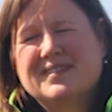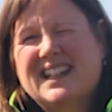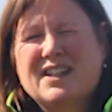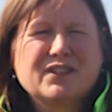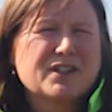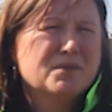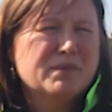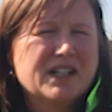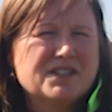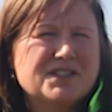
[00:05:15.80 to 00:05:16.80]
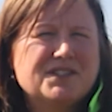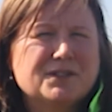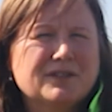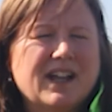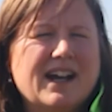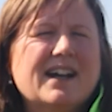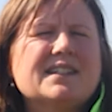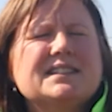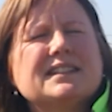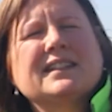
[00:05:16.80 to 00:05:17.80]
leaving those pastures till
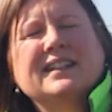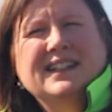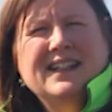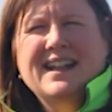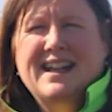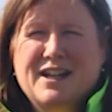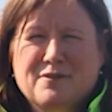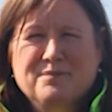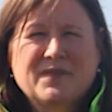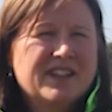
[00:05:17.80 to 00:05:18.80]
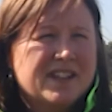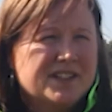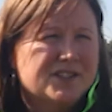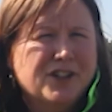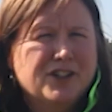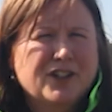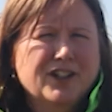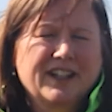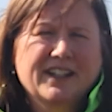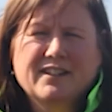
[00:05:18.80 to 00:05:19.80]
last. They're sown earlier,